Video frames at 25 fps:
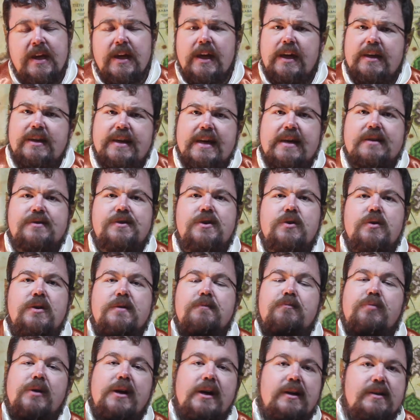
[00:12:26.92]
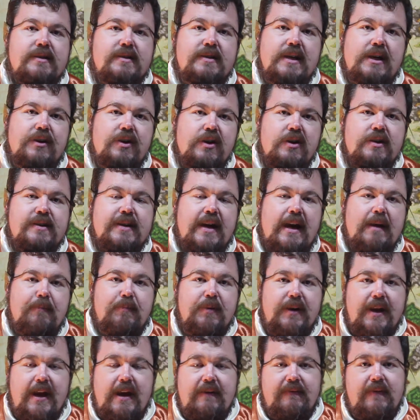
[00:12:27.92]
And yes, you can break stereotype
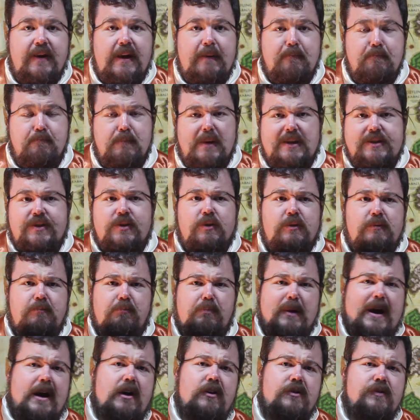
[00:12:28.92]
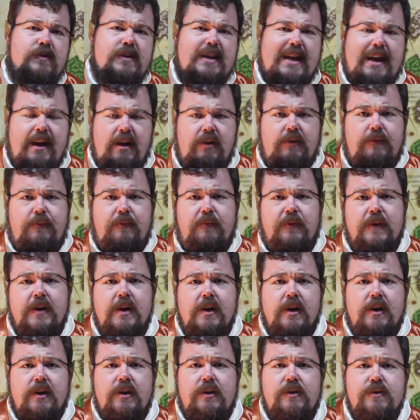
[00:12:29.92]
and have a muscle-bound elf
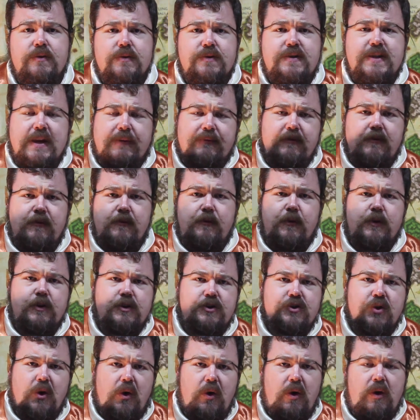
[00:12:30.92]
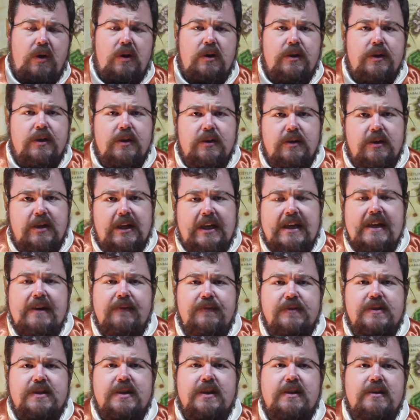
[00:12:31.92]
who's 7 foot tall and
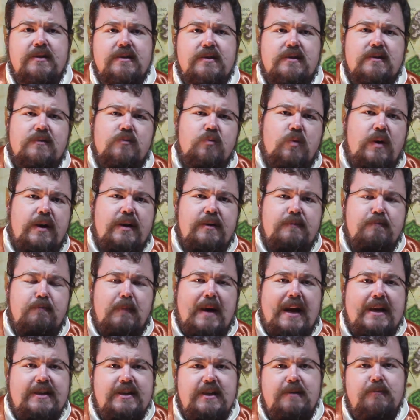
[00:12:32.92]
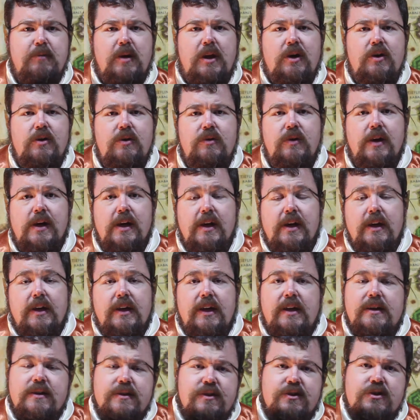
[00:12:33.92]
cleaves things in one mighty blow,
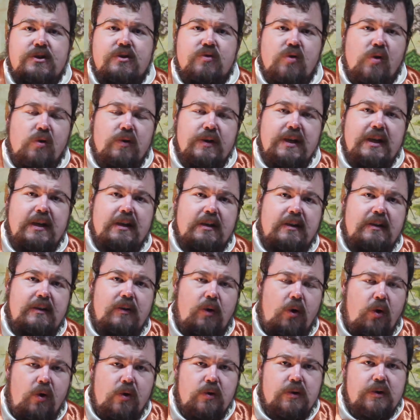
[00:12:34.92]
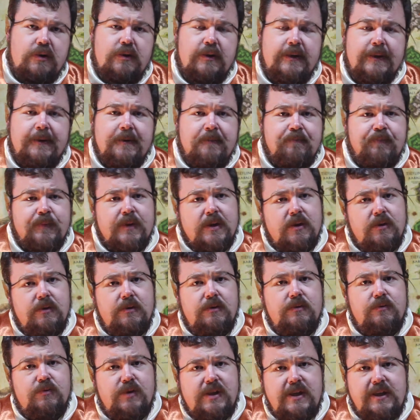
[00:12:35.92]
and a scrawny little orc
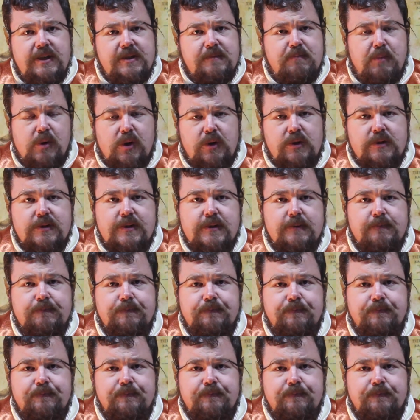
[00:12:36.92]
who reads books.